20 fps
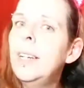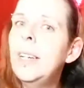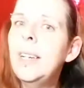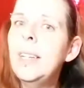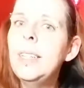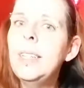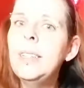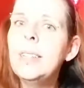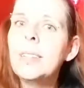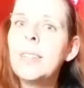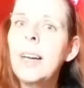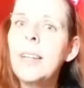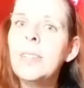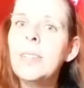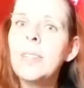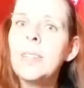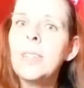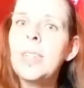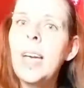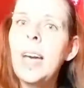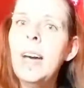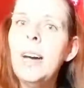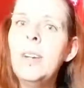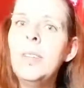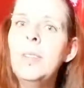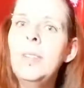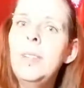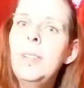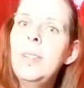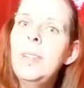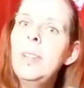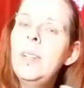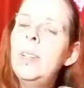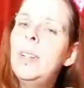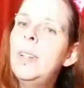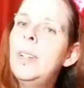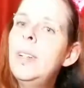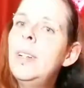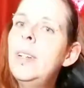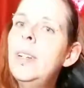It needs colored now.
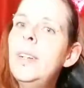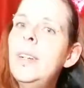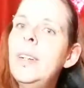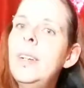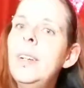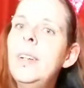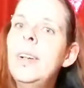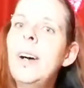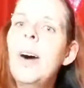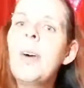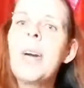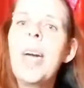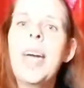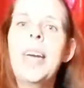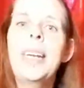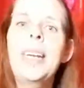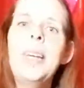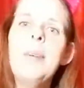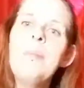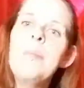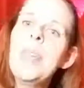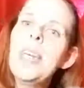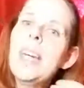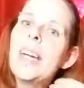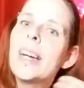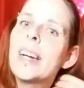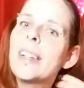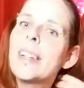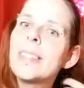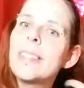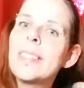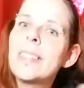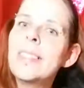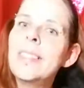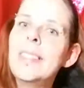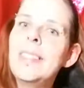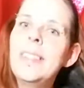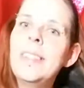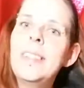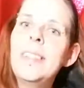Okay, keep the ears.
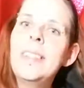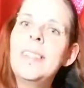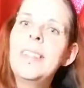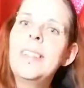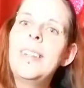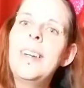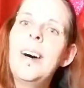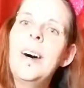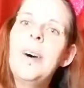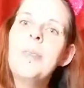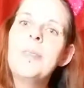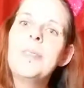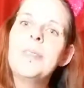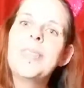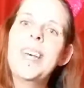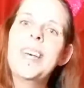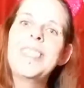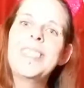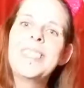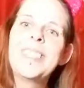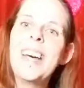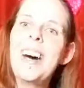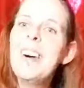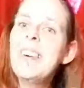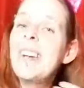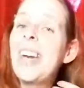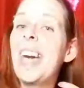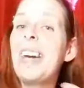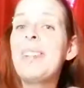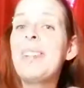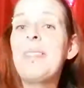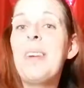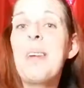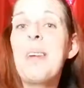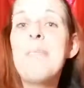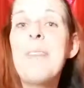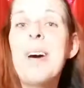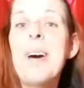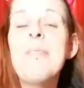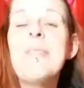Oh, that's okay. I'm
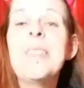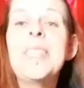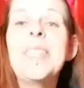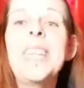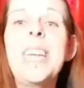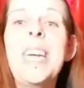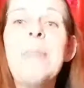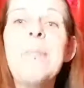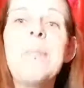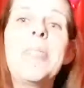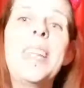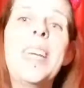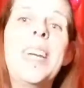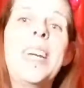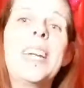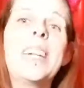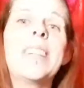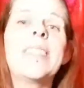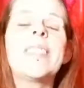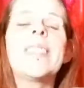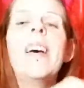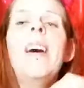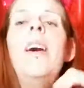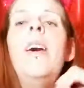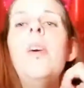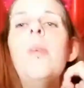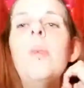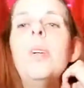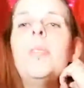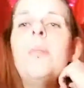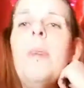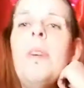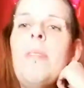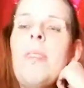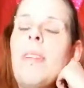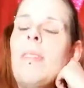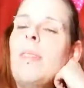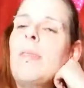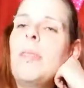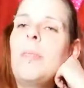definitely keeping the ears. What's my
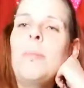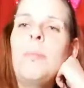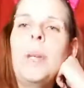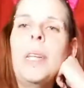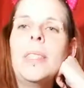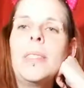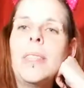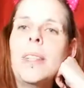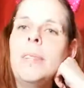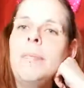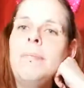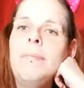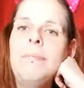favorite food? Pizza.